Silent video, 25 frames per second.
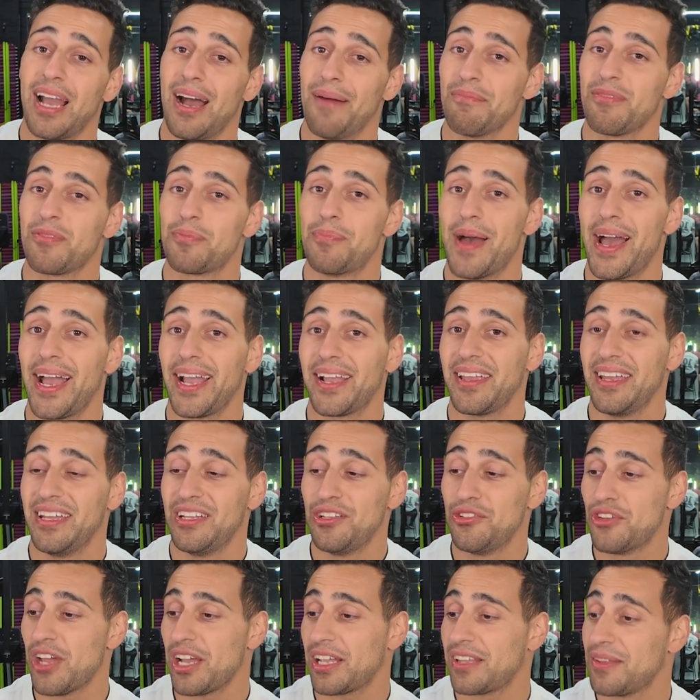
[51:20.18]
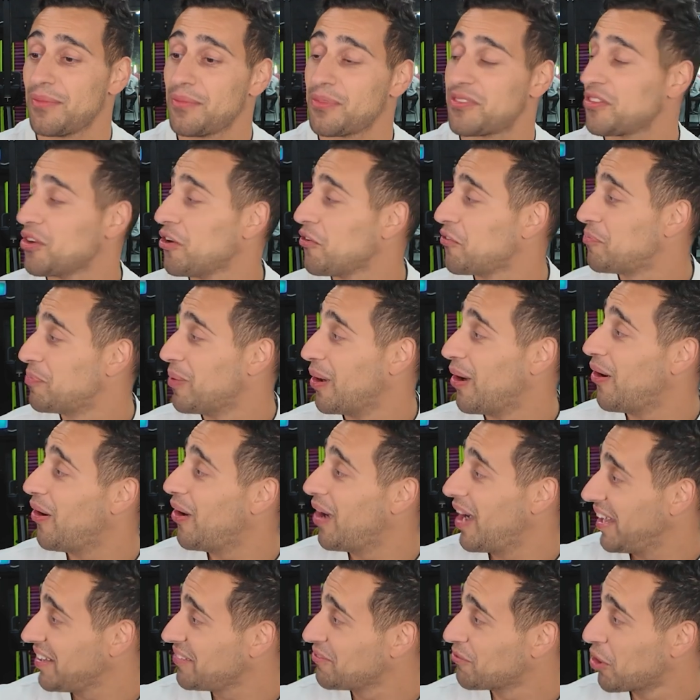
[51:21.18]
comes back, injects himself
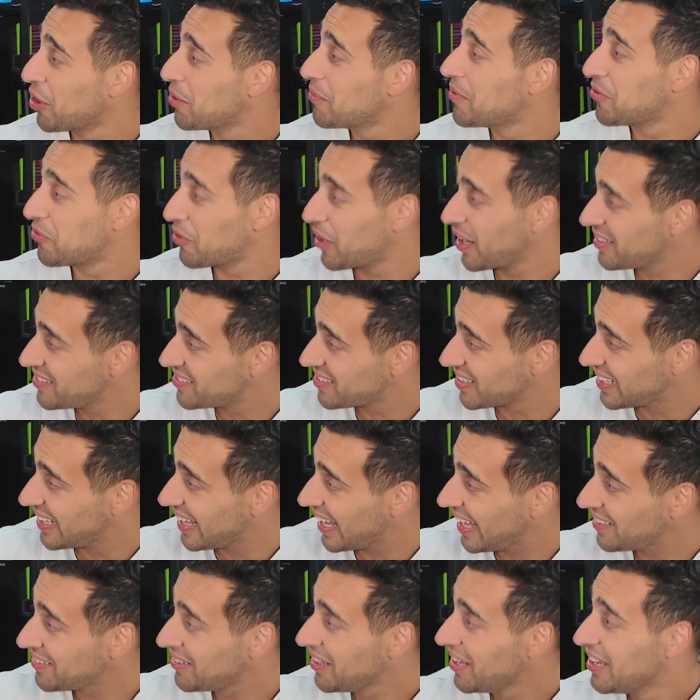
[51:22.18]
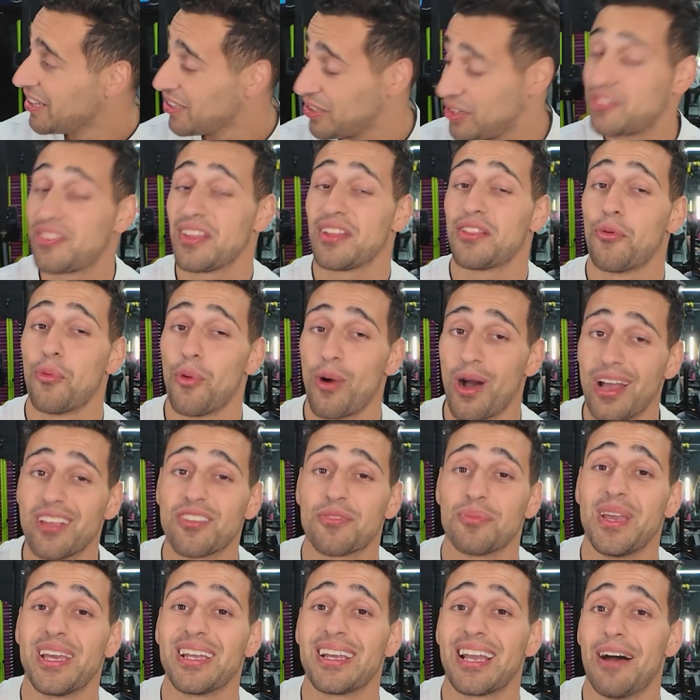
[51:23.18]
behind Roman Reigns again. You see the
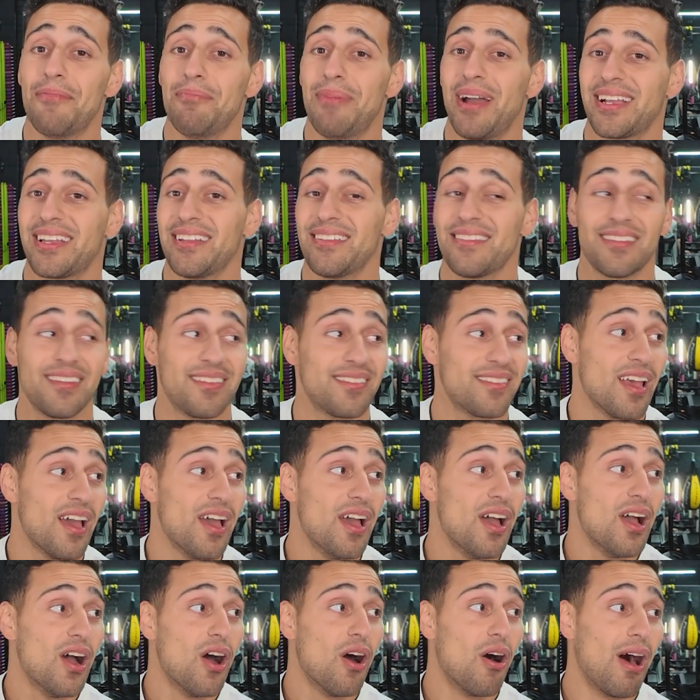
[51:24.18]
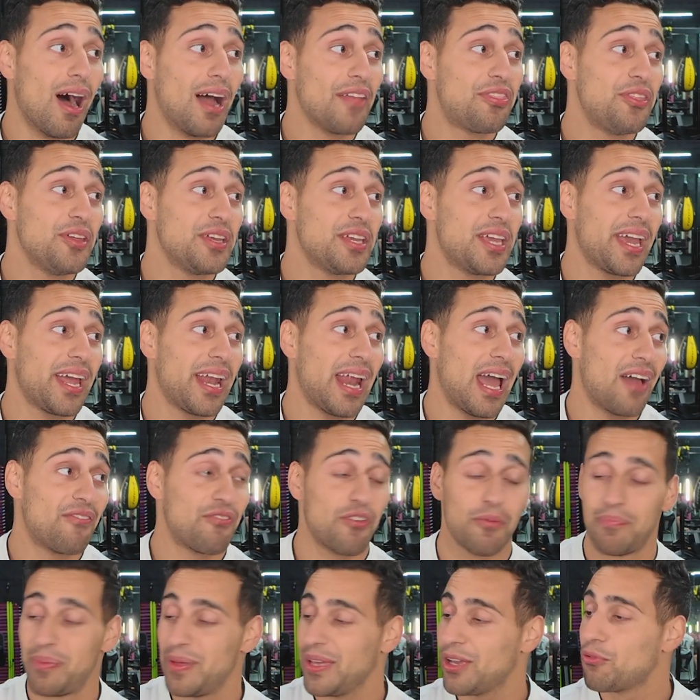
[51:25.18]
wise man come back into this. I think you're going to
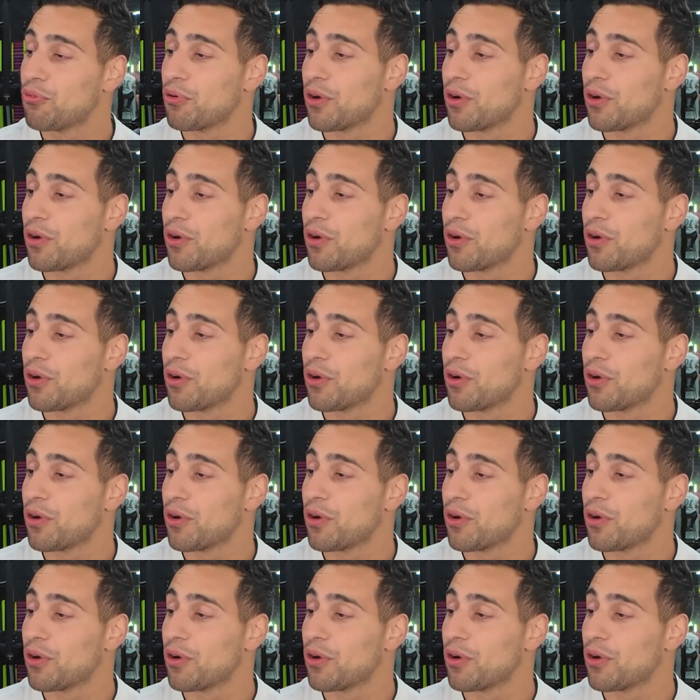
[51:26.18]
have a big